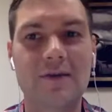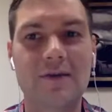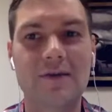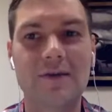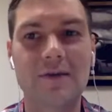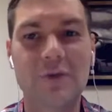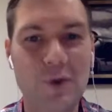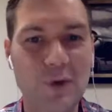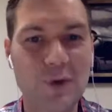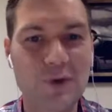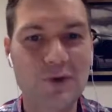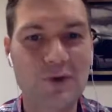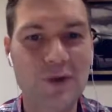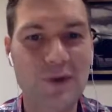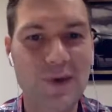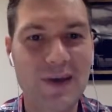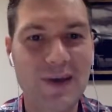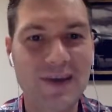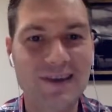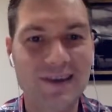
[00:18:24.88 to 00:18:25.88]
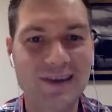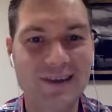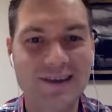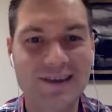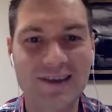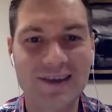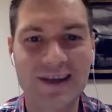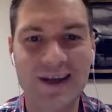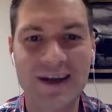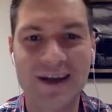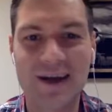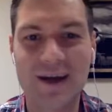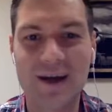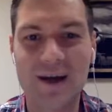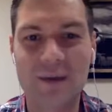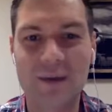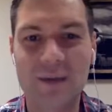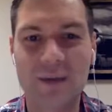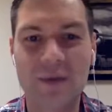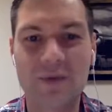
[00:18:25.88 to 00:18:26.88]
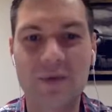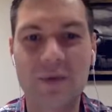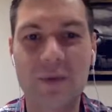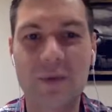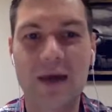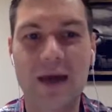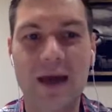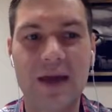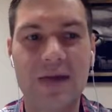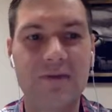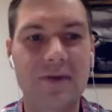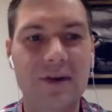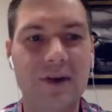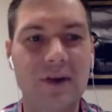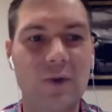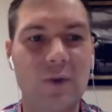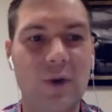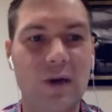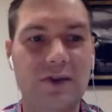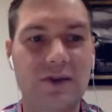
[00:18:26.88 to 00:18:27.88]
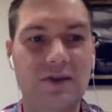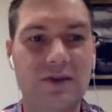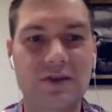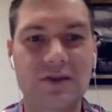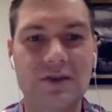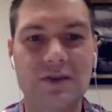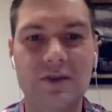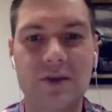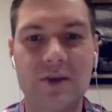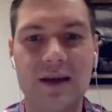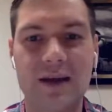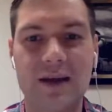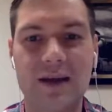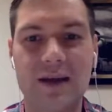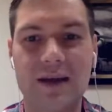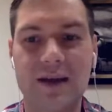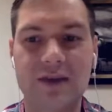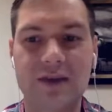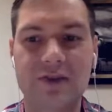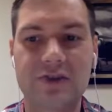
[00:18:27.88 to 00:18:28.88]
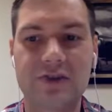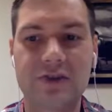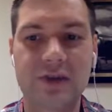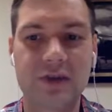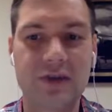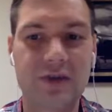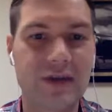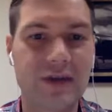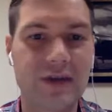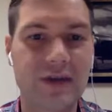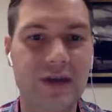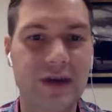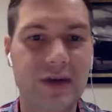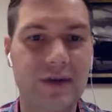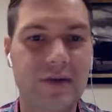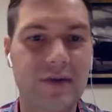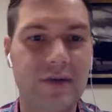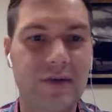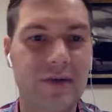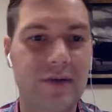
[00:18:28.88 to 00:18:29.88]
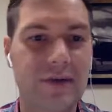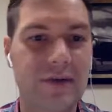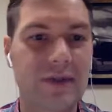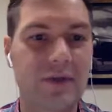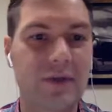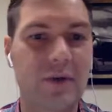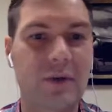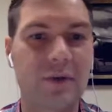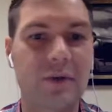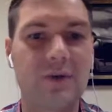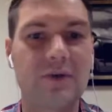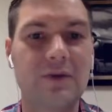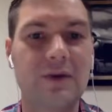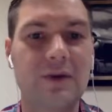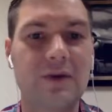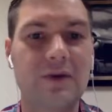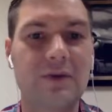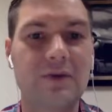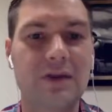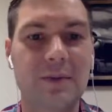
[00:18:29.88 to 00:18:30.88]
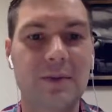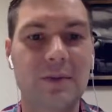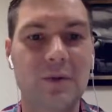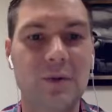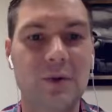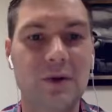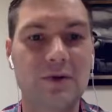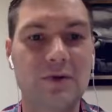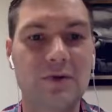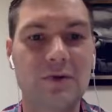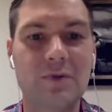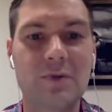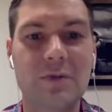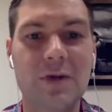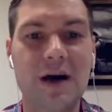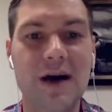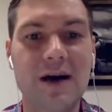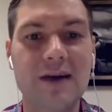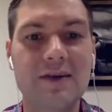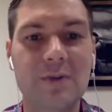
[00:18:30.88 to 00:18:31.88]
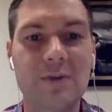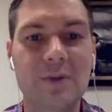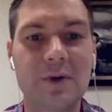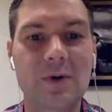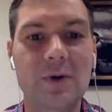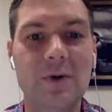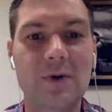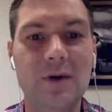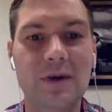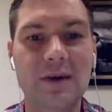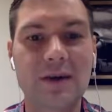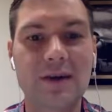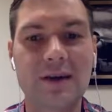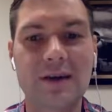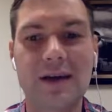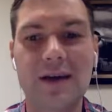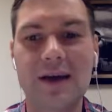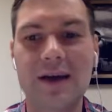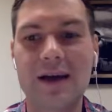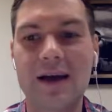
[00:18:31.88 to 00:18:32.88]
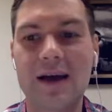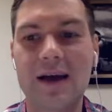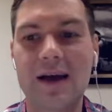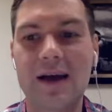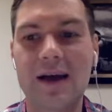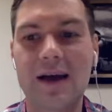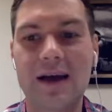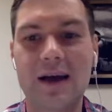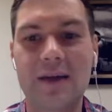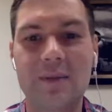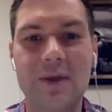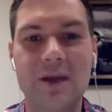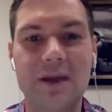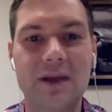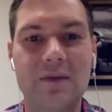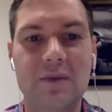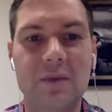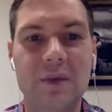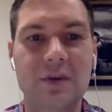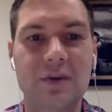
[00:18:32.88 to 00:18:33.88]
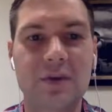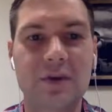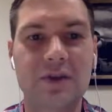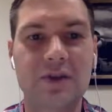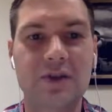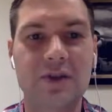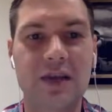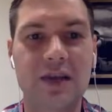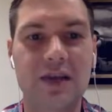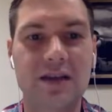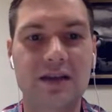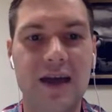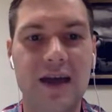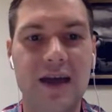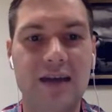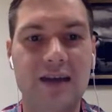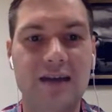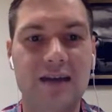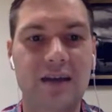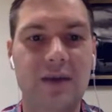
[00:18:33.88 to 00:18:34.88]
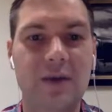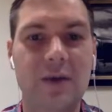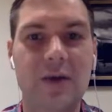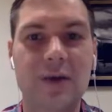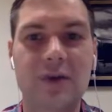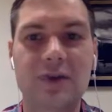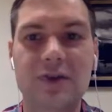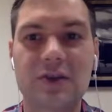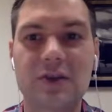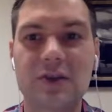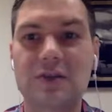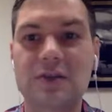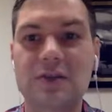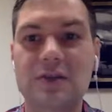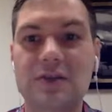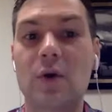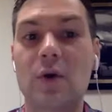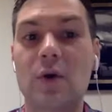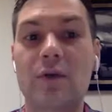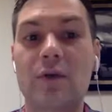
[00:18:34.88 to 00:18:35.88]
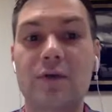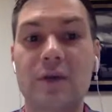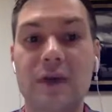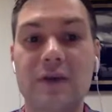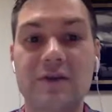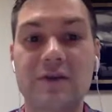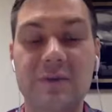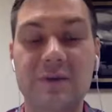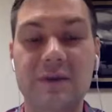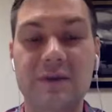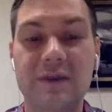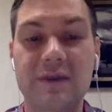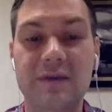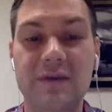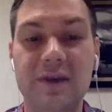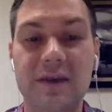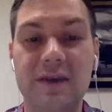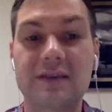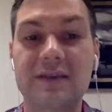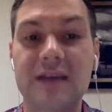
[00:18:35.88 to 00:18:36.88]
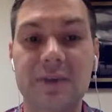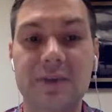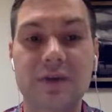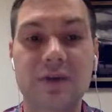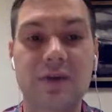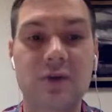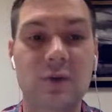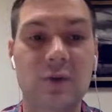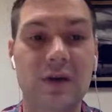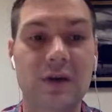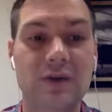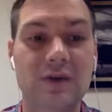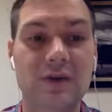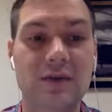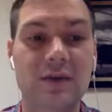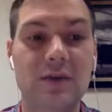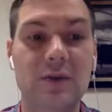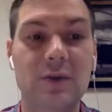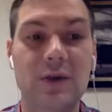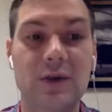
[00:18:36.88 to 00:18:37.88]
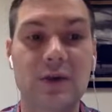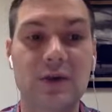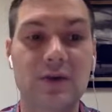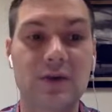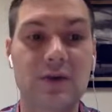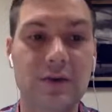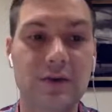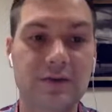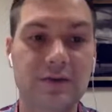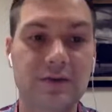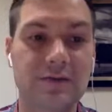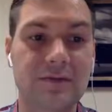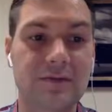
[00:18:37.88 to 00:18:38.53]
those are the basics. If people have any questions, go ahead and share those now. I think what I'm going to do here is I'm going to pause the recording and give people a chance to ask any questions, or if you have specific examples you want to see, we can do those.